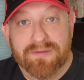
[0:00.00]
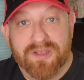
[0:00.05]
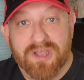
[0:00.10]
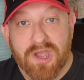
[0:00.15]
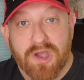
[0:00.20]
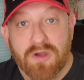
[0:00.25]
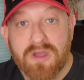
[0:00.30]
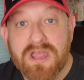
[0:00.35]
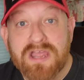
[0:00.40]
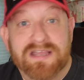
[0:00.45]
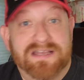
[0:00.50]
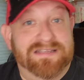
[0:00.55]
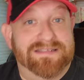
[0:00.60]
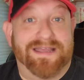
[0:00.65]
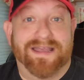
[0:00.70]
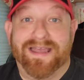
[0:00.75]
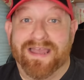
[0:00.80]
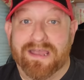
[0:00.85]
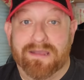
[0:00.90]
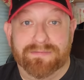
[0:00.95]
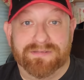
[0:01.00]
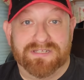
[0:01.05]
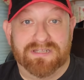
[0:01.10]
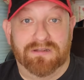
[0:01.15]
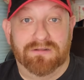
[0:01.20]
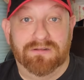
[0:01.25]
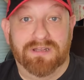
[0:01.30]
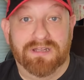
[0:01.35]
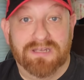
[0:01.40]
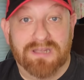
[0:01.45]
ago because I
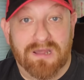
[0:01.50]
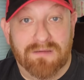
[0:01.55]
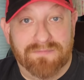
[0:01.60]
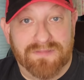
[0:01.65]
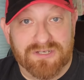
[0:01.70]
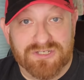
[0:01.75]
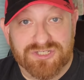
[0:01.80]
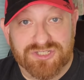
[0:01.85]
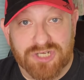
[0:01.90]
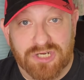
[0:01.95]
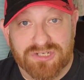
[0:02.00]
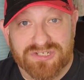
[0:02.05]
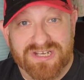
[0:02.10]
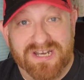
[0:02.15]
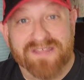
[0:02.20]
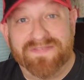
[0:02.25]
absolutely love their shirts.